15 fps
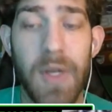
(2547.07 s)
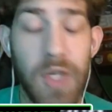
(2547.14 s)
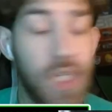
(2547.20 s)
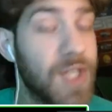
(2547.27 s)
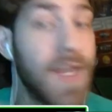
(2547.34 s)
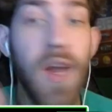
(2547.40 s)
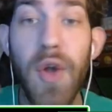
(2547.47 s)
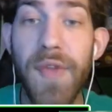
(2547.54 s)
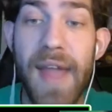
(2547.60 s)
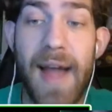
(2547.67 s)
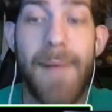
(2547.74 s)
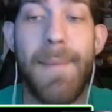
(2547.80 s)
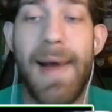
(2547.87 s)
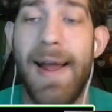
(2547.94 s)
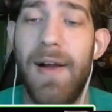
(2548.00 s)
Still
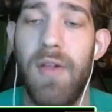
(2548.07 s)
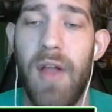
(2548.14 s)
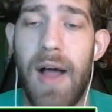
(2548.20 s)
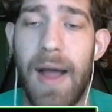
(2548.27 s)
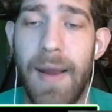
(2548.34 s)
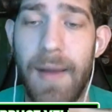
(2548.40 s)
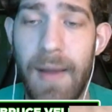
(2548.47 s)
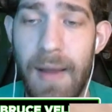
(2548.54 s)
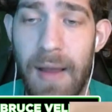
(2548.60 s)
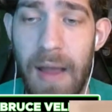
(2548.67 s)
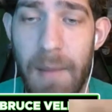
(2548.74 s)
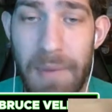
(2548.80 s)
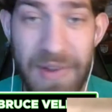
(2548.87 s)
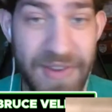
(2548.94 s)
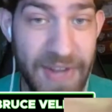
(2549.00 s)
down by a lot.
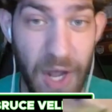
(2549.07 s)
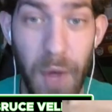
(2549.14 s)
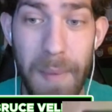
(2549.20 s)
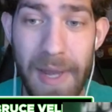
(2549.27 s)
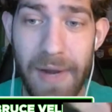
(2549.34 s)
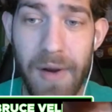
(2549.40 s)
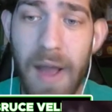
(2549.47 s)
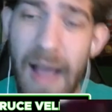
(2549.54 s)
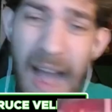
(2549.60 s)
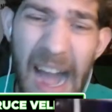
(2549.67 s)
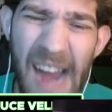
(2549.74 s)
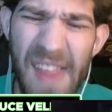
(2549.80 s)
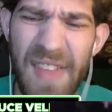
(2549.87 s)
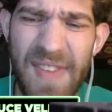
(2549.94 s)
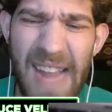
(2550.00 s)
But Tillman,
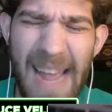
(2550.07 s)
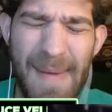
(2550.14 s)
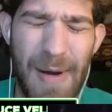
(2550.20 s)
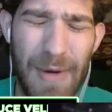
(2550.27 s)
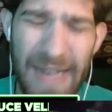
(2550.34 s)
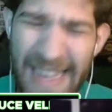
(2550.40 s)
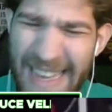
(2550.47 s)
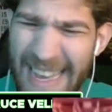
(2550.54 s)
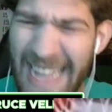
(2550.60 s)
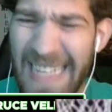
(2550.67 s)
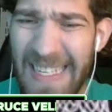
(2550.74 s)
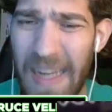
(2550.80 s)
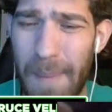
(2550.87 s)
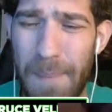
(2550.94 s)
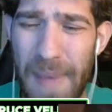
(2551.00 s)
out of the timeout,
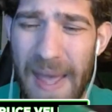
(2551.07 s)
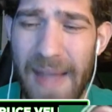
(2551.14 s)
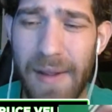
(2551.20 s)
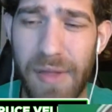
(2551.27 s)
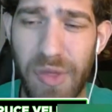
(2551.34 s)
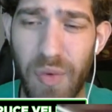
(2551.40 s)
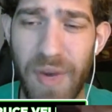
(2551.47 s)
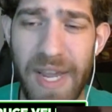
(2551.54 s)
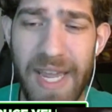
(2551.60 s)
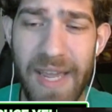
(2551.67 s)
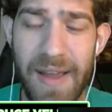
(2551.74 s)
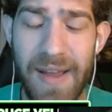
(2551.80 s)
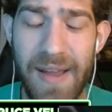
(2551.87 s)
hits a big three.